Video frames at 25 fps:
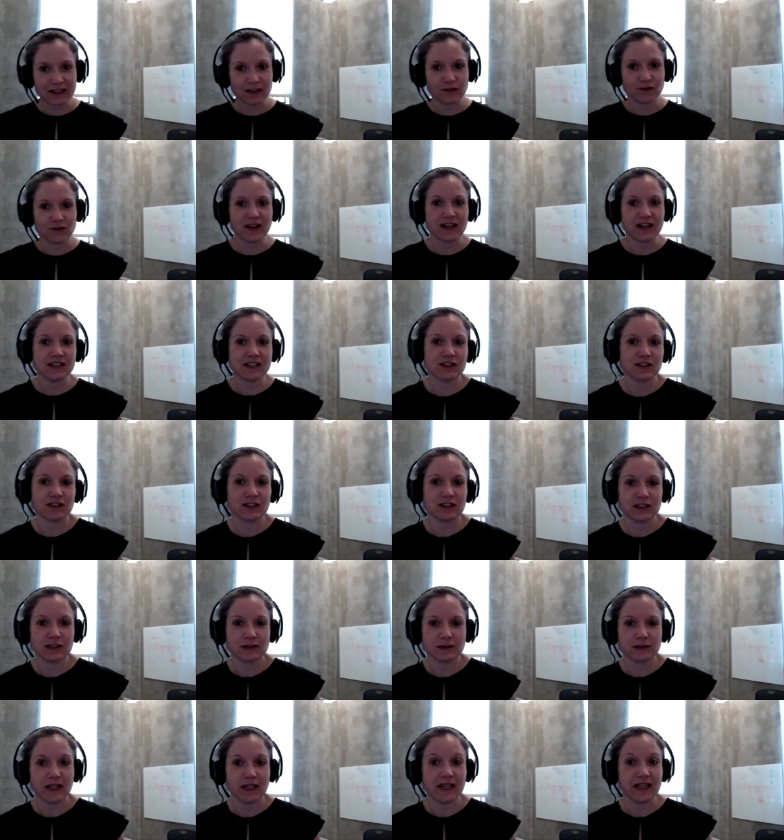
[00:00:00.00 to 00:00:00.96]

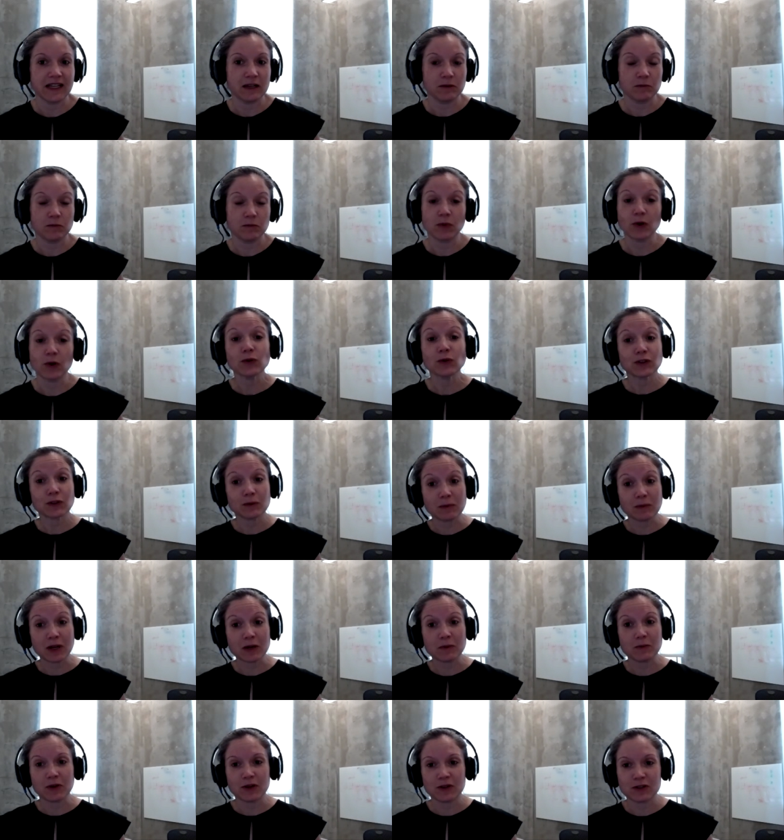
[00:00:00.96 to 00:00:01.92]
advisor and both of
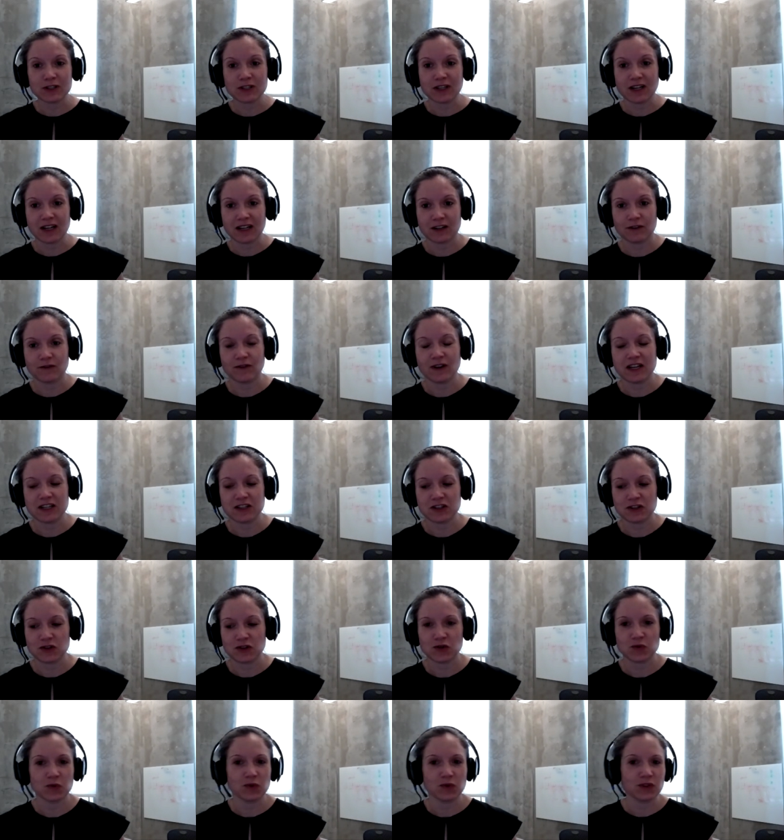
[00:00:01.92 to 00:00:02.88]
my postdoc
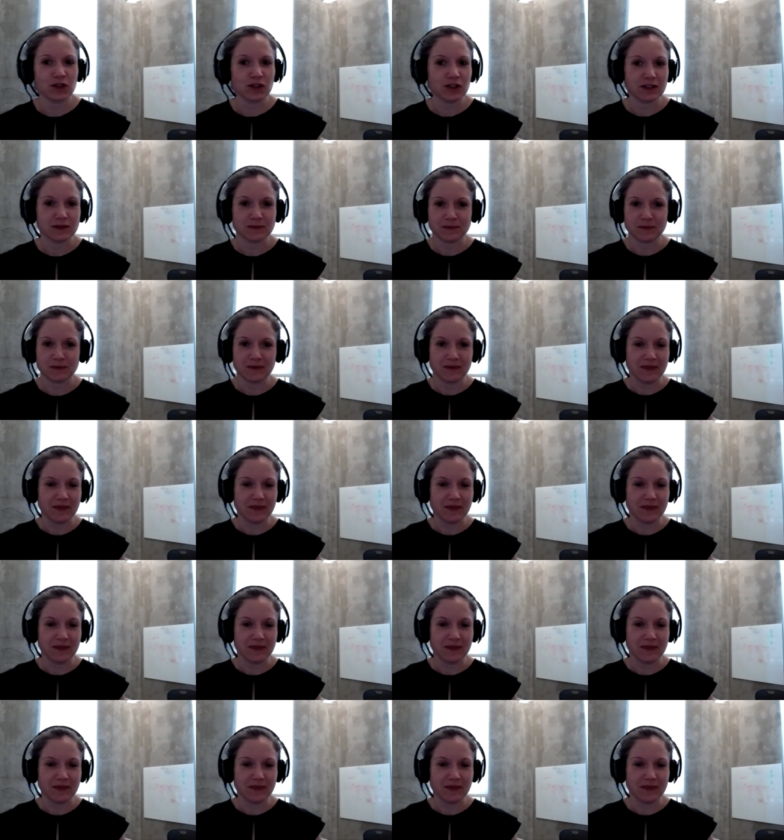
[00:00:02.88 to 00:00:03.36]
advisors were